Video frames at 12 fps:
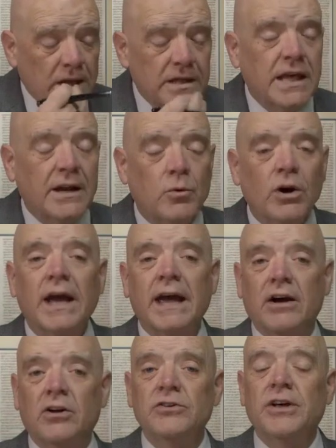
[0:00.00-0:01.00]
they were
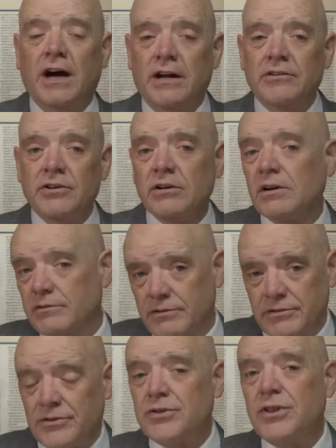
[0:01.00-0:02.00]
held under
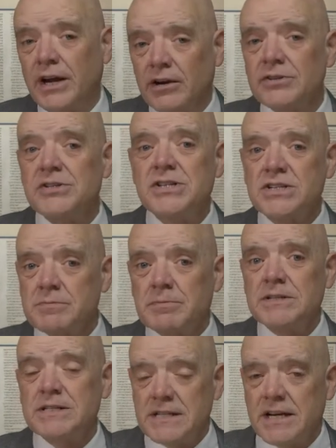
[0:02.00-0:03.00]
their
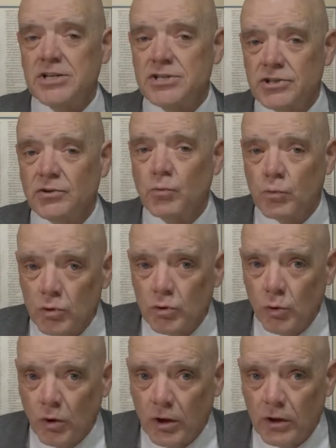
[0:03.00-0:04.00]
dispensational
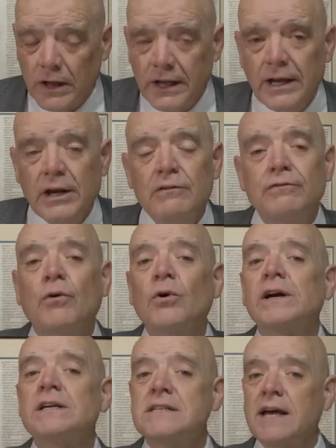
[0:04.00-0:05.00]
rule for
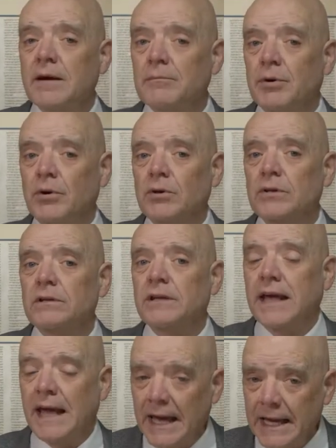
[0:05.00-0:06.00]
example,
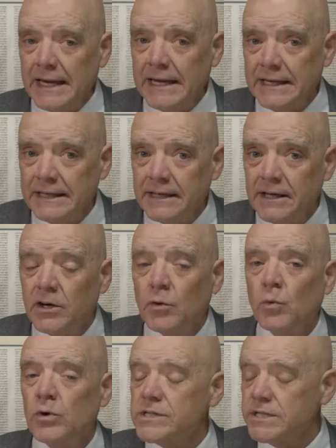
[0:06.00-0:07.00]
Cain
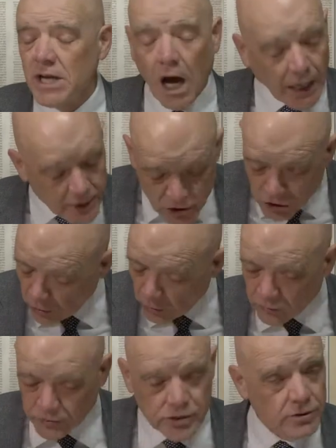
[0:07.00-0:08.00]
was not
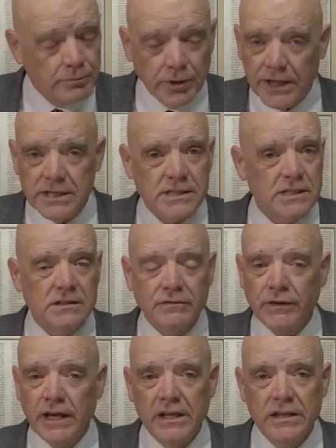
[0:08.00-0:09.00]
told to place his
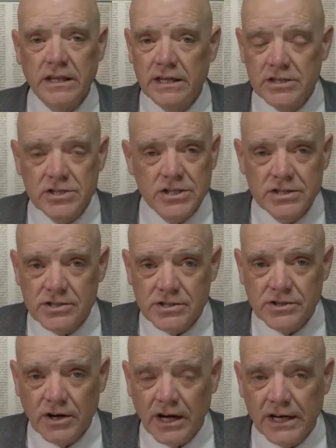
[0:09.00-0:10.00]
faith in Jesus
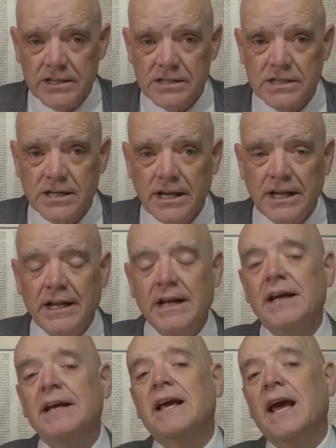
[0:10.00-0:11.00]
Christ.
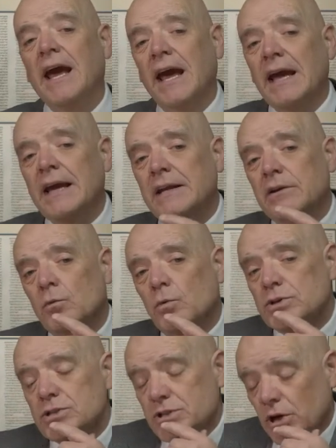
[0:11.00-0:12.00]
Cain
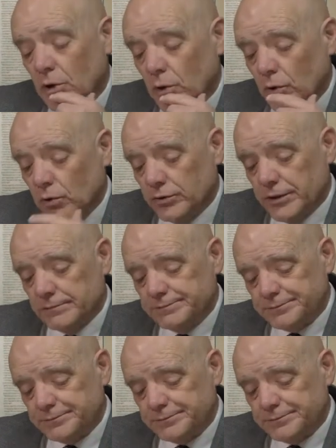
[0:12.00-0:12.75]
was told